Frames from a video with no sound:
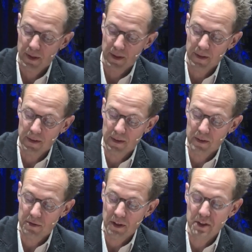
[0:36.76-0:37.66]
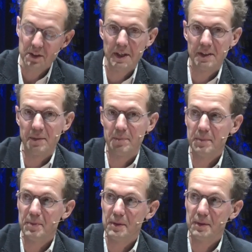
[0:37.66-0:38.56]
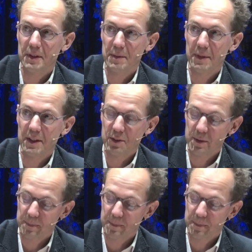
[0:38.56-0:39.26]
uh, the fascinating people he met,